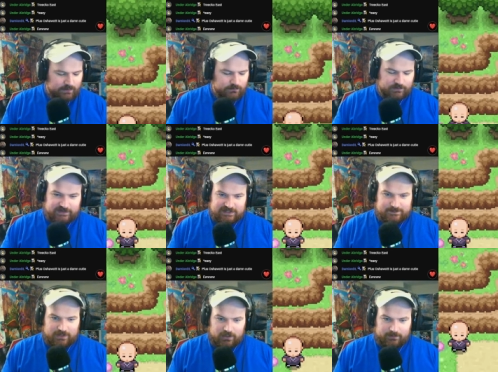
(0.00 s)

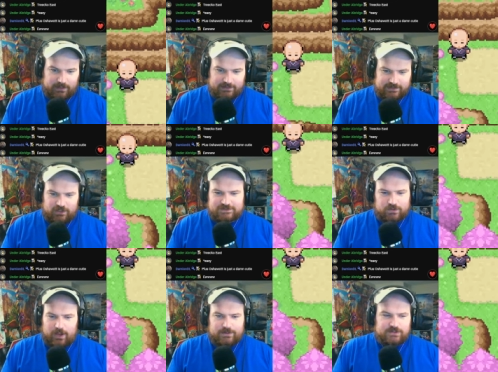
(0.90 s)
XP all in mind. And also,
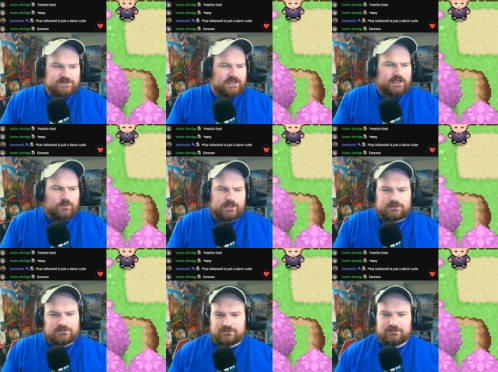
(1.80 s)
I would use it anyway.
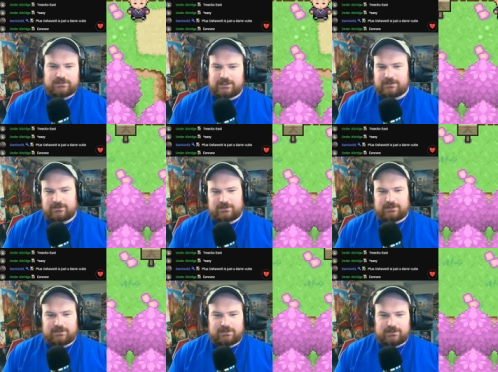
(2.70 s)

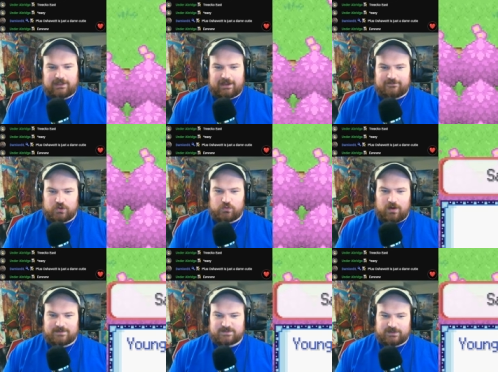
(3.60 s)
I have no
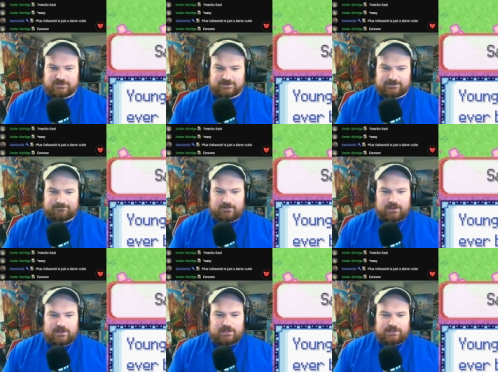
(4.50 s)
qualms about using it.
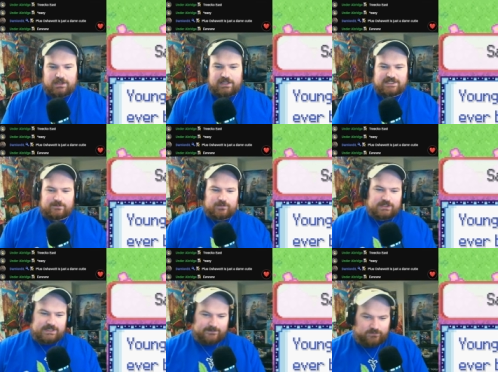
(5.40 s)
Young Kenshi, before you
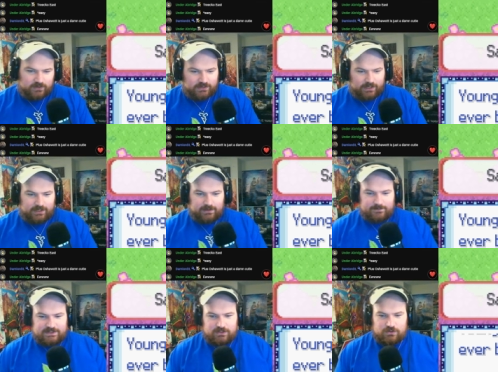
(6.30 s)
leave, have you heard, been
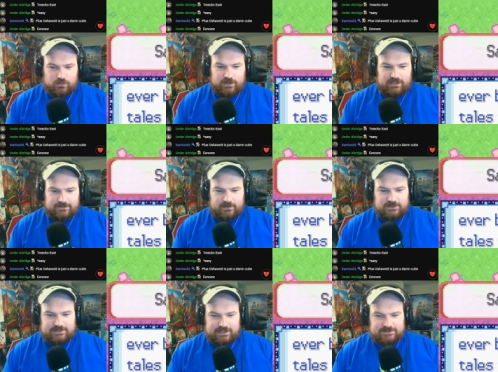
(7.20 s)
to the local well? I've heard
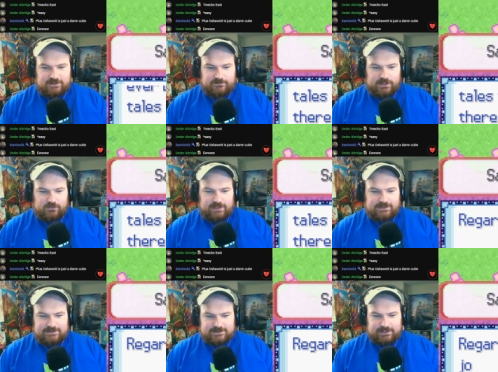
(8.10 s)
the tales that you can find great
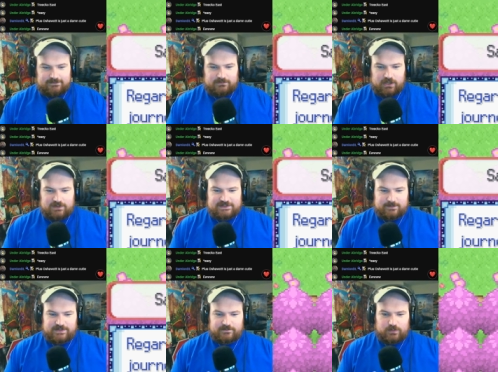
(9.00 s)
things there. Regardless, I
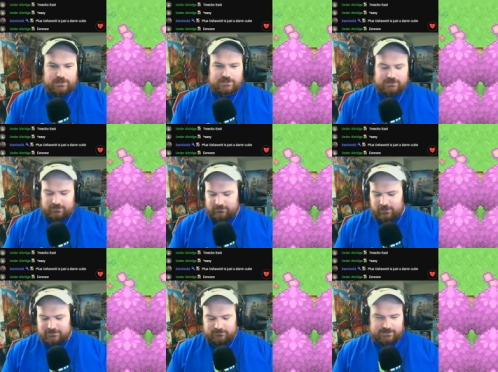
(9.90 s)
bid you farewell on your journey through the
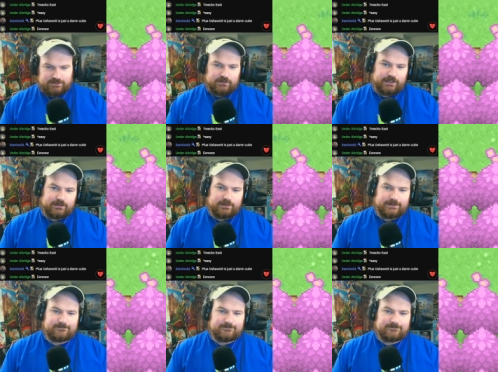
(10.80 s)
Aisha region. Alright, alright.